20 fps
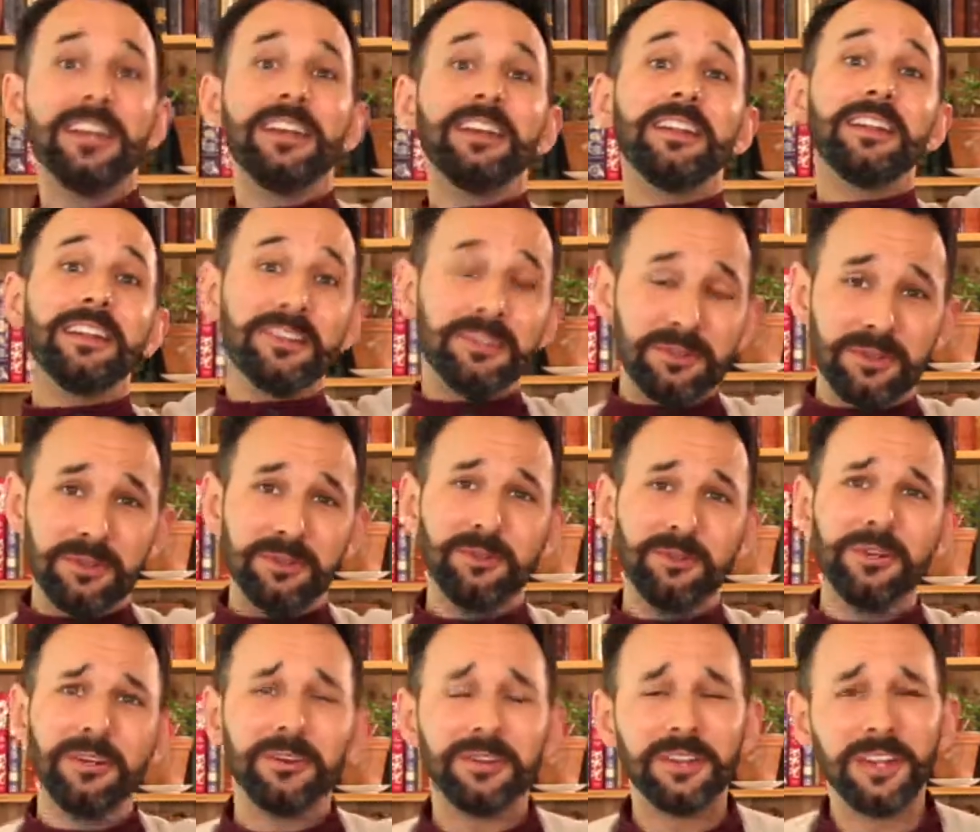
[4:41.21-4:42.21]
and then you saw the
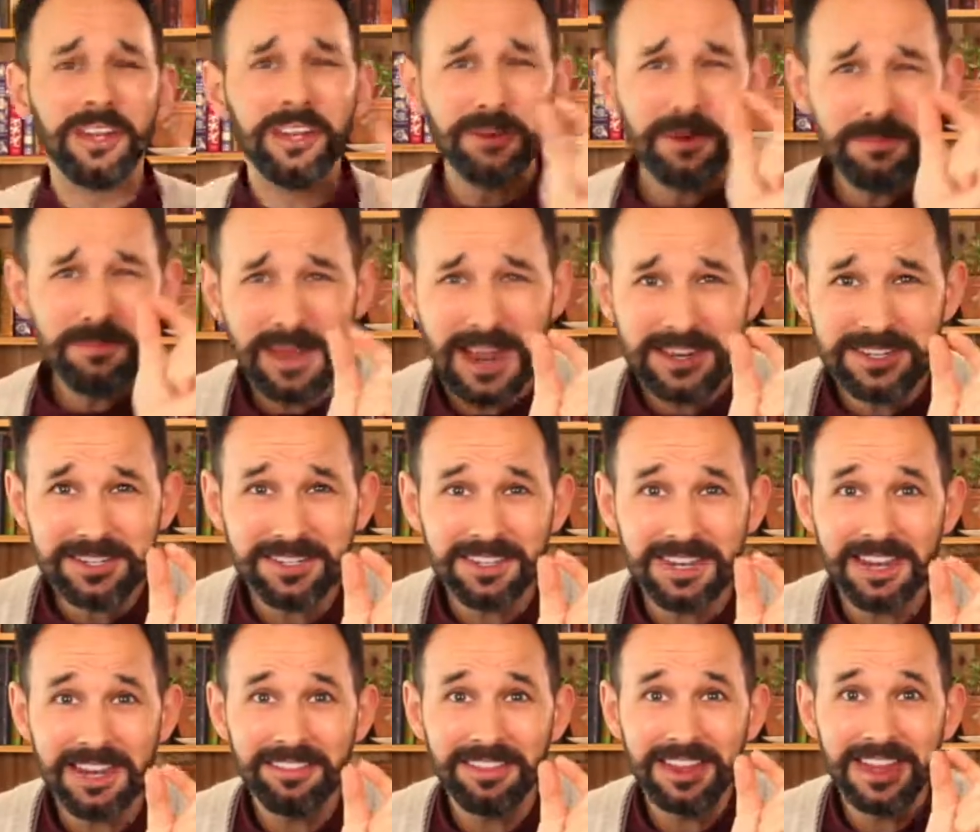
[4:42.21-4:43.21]
world, and you imagine
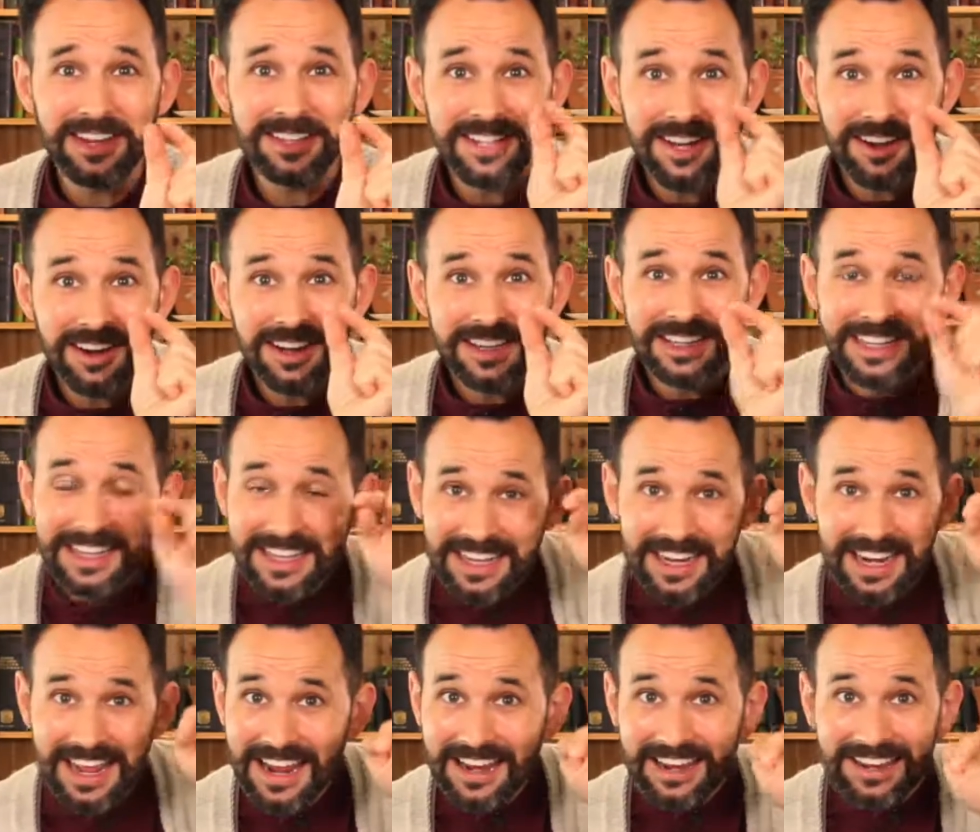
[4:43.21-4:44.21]
how that tiny
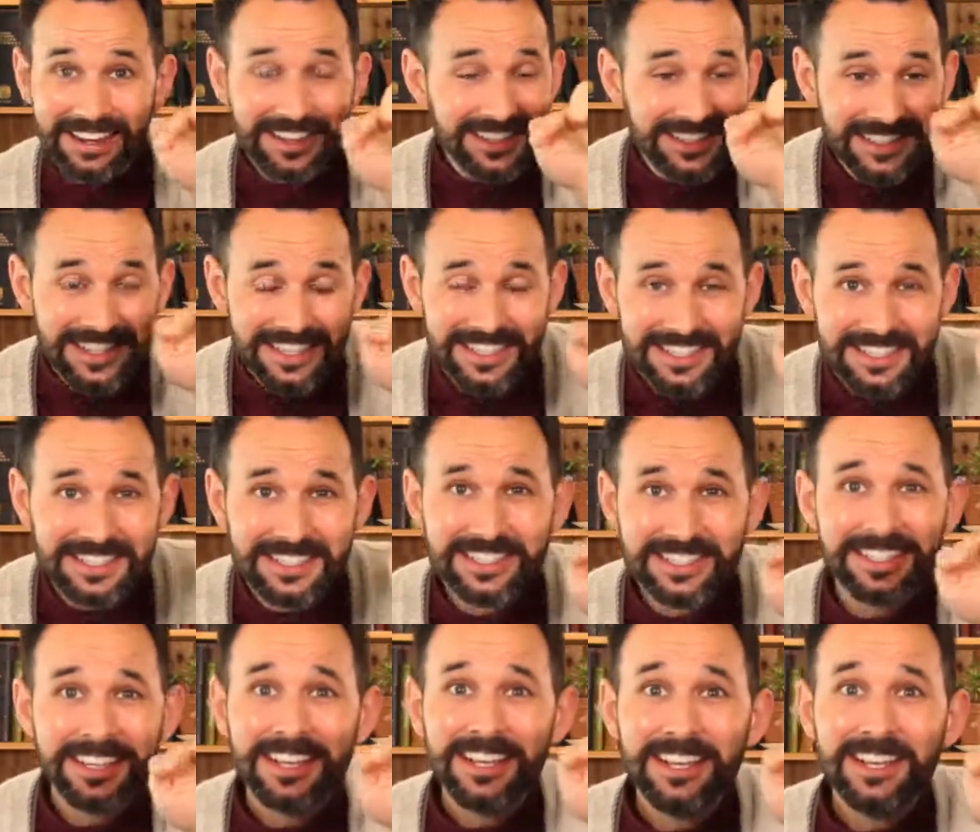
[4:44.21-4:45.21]
little ant
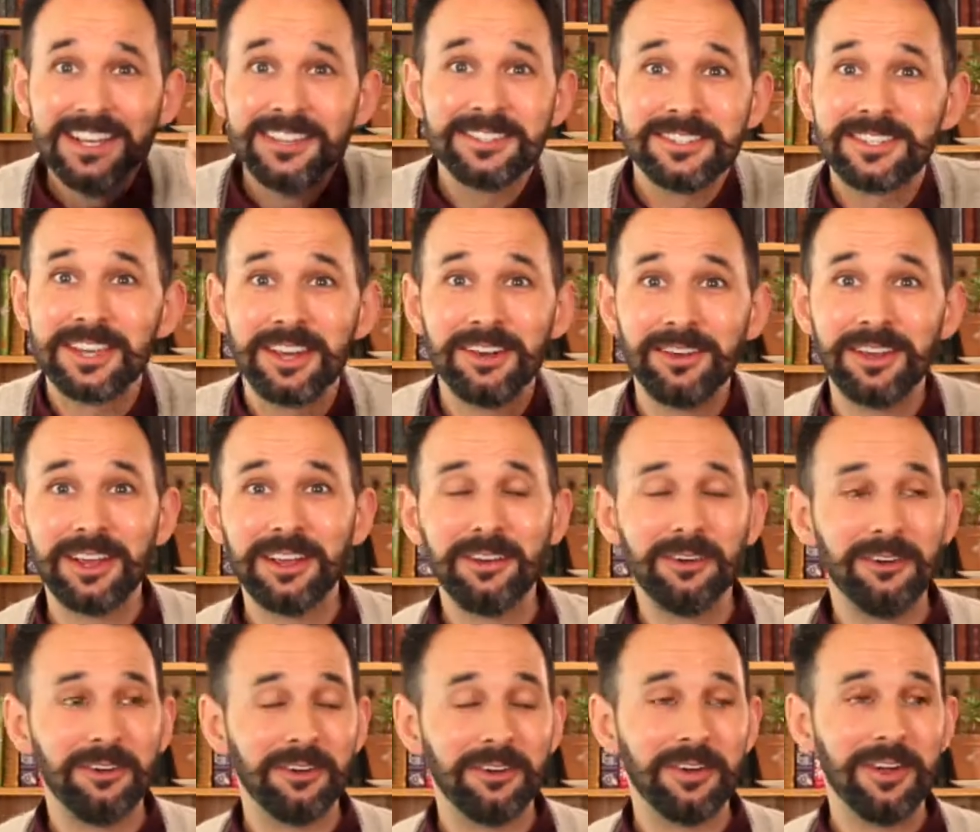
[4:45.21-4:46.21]
exists just going
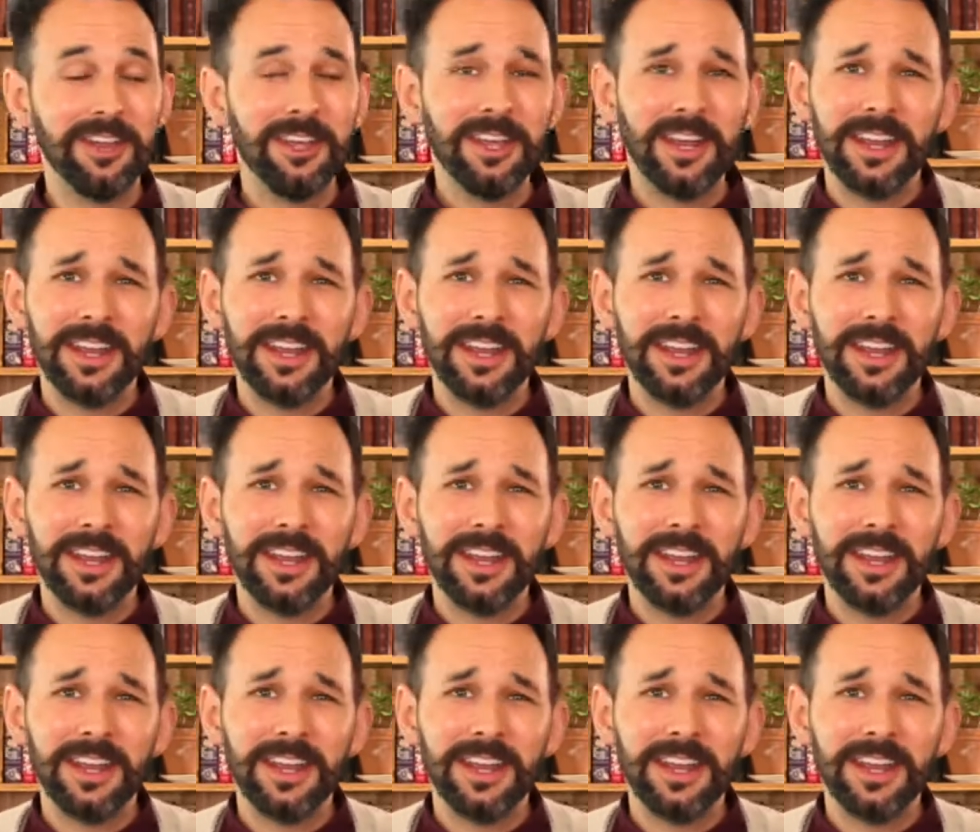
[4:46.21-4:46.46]
along,